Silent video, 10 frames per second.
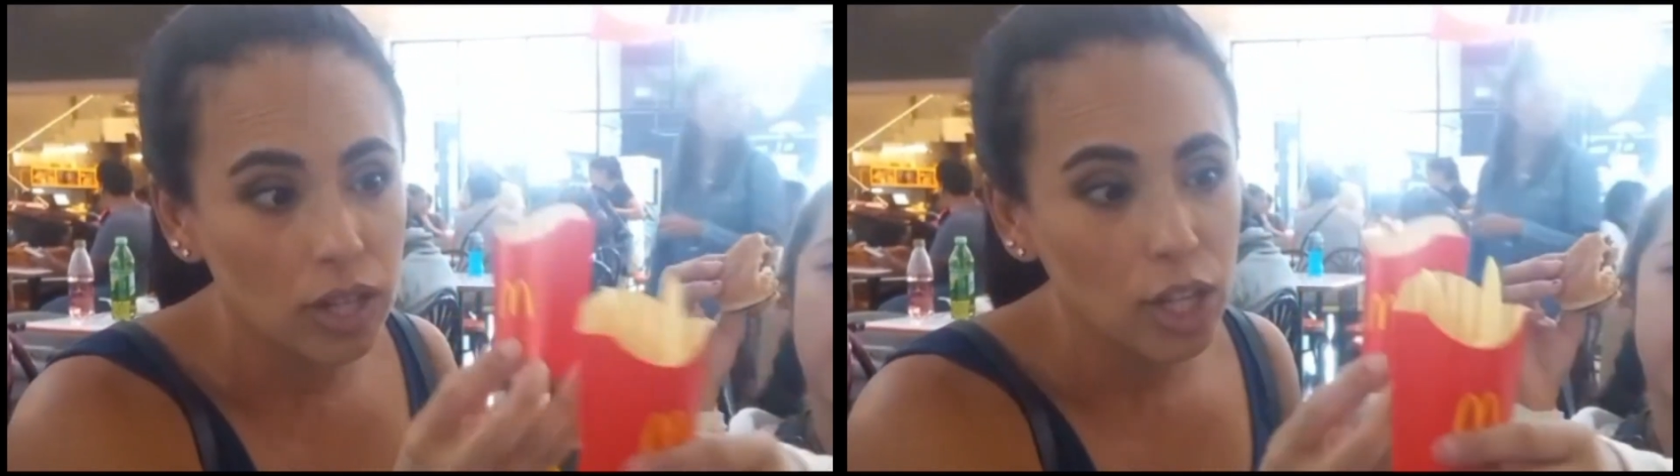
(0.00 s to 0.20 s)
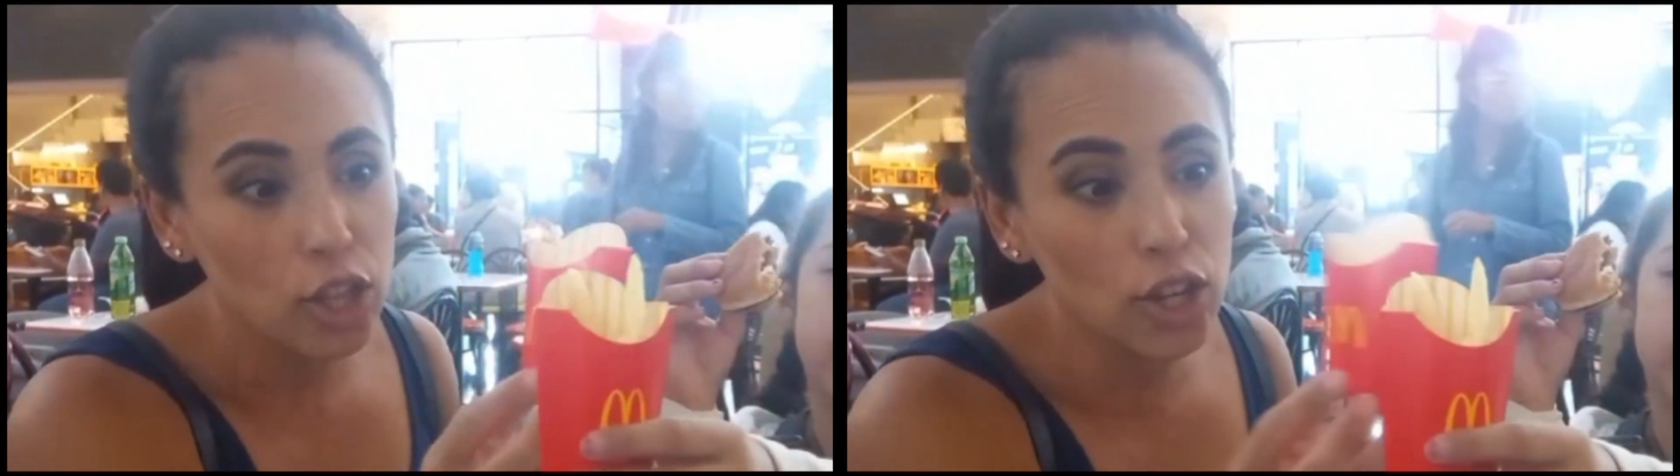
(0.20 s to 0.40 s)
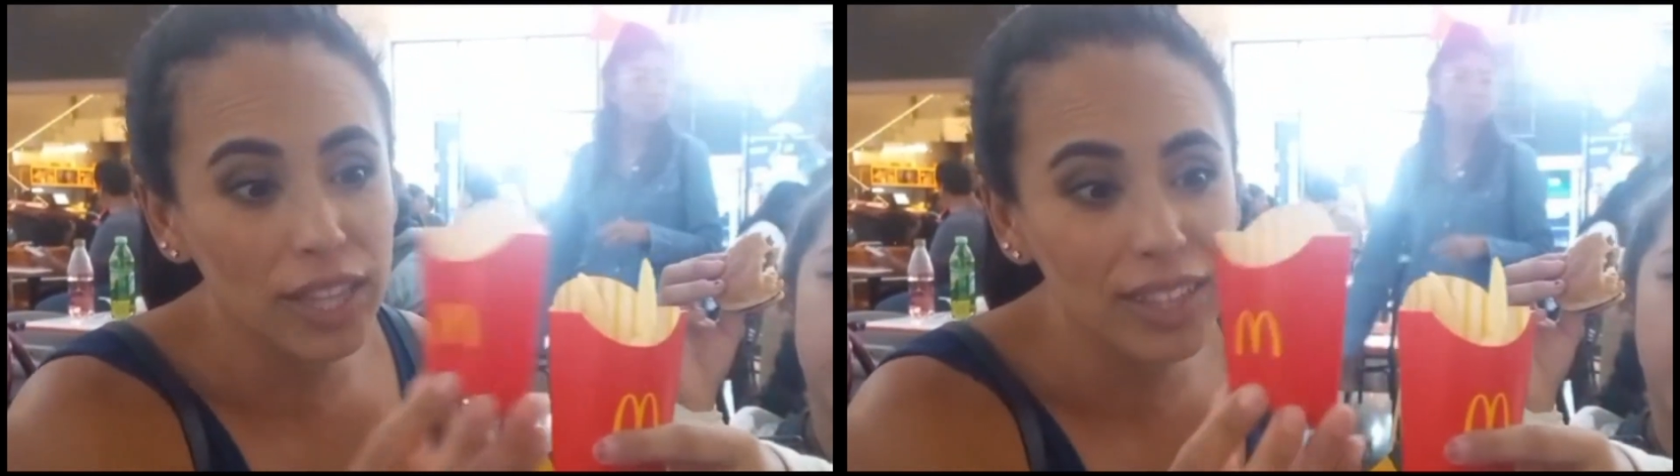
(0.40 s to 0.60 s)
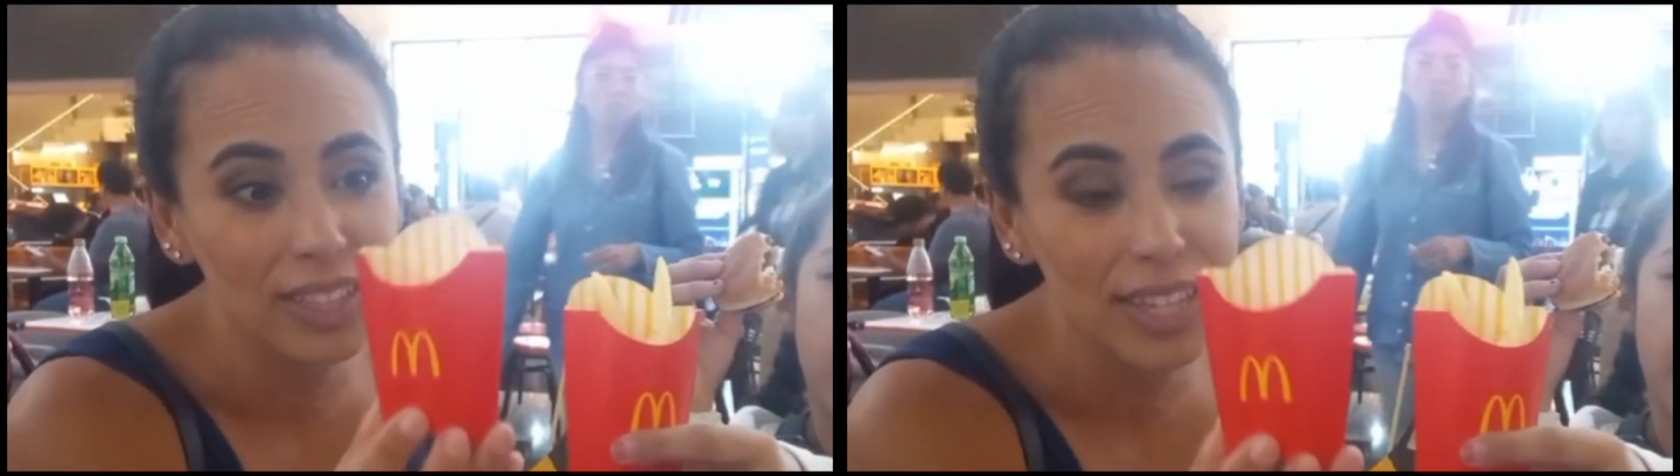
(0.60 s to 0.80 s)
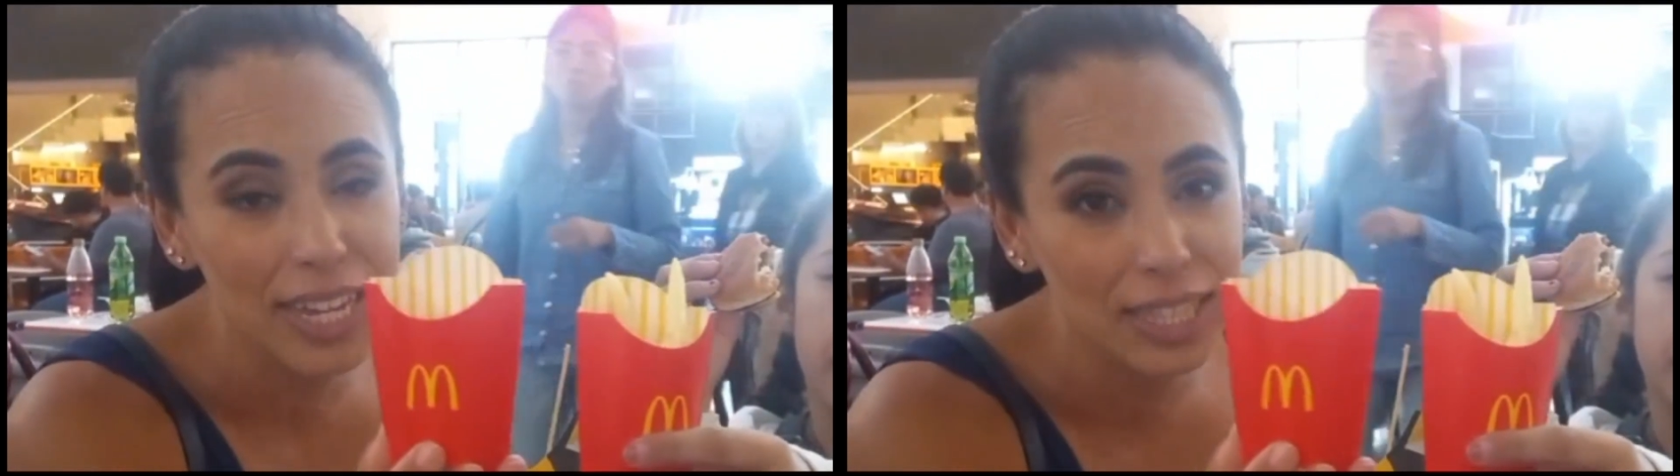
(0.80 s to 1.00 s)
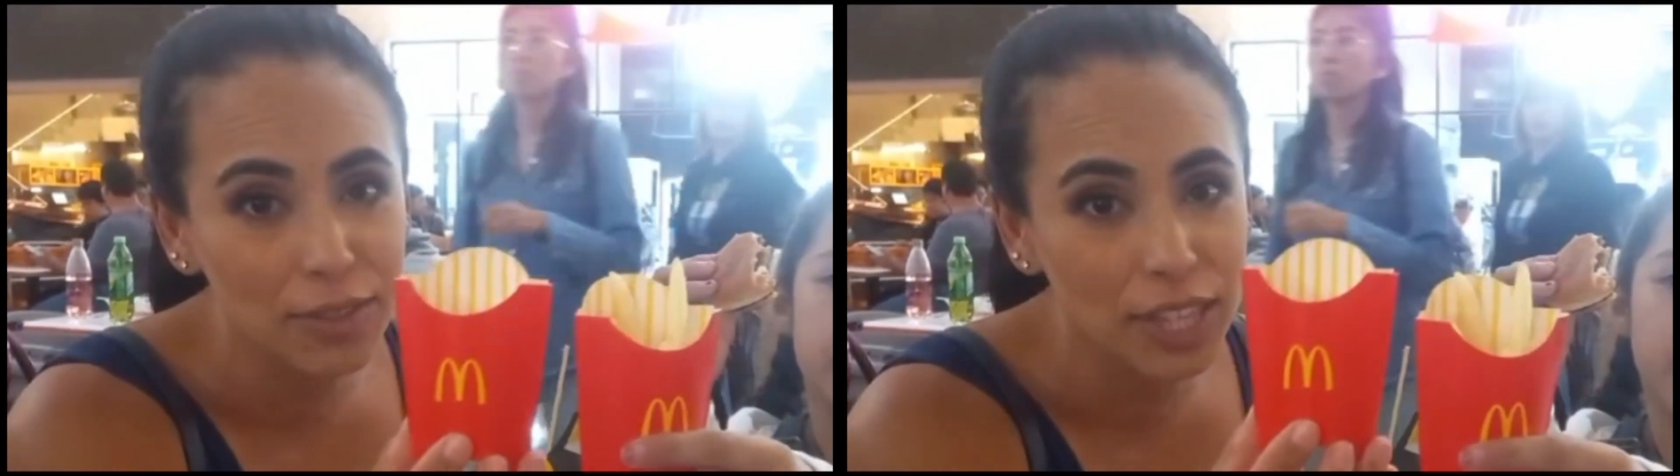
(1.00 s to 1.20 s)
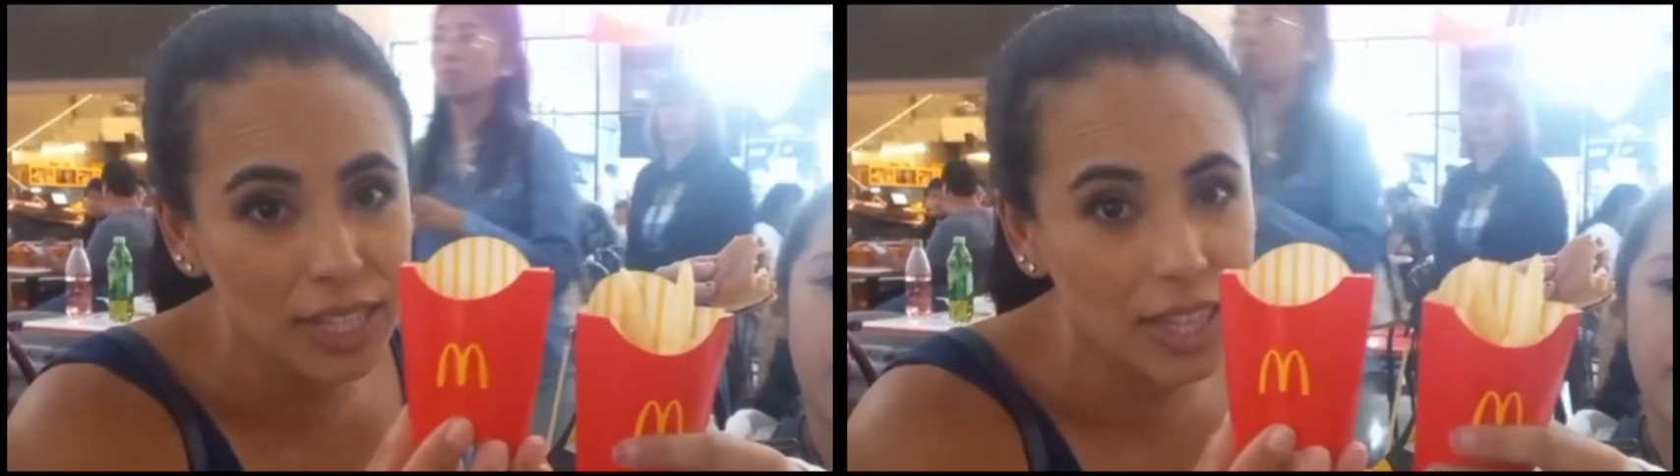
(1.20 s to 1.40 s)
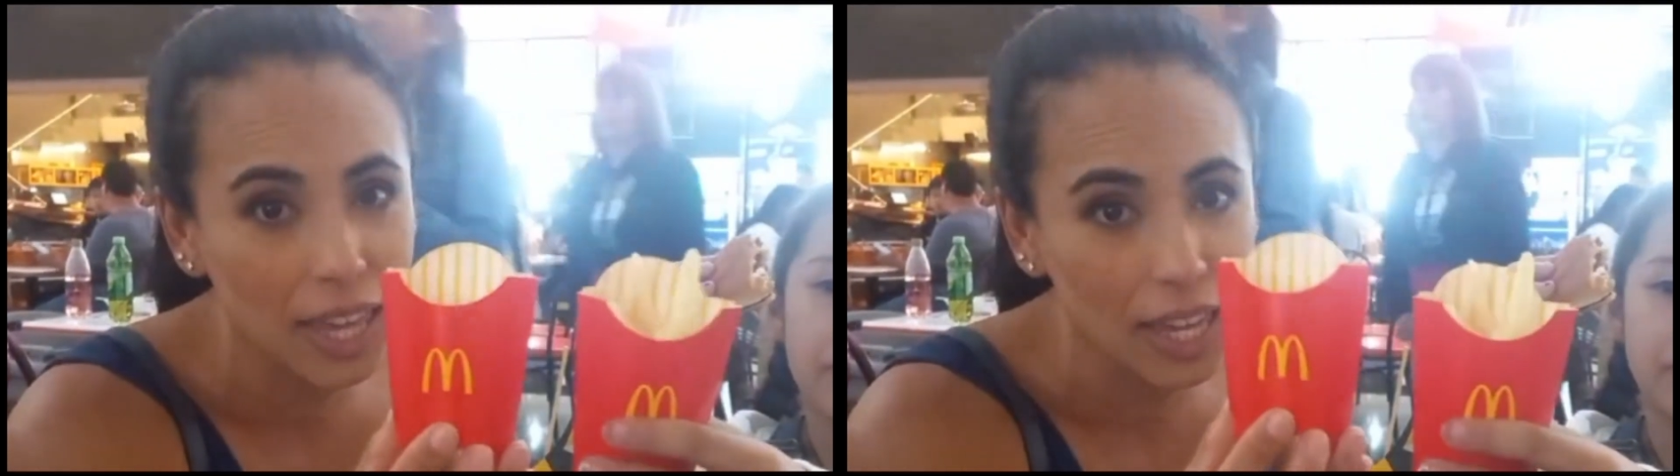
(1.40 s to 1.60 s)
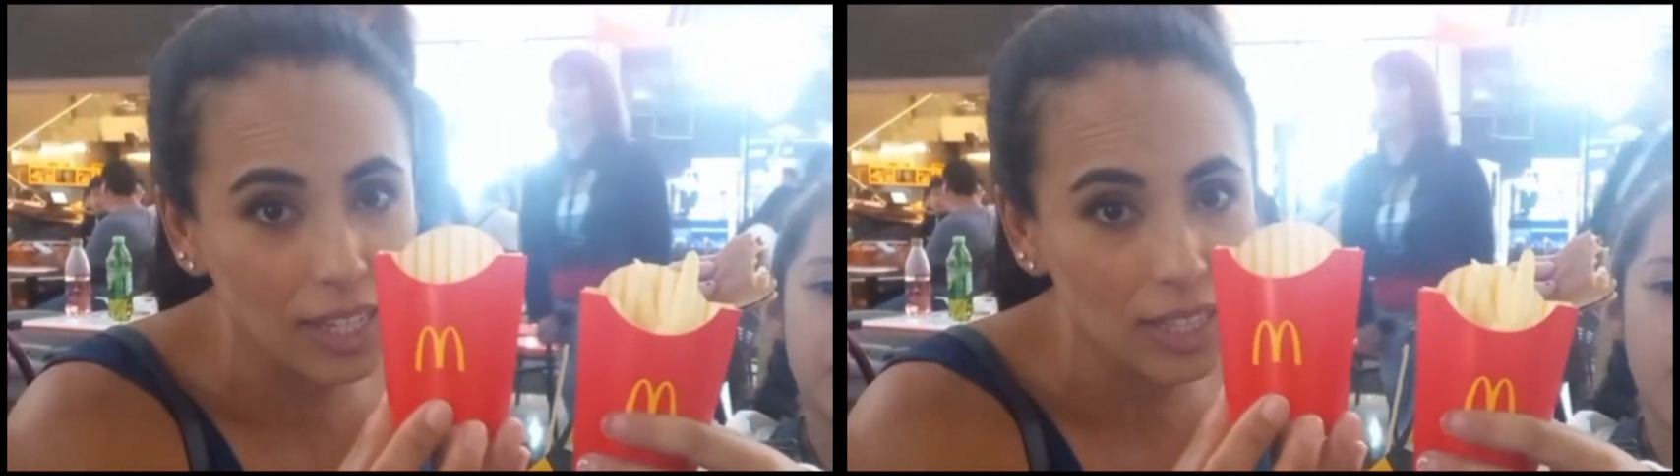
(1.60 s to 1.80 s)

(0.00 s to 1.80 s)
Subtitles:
Look at the size of these things.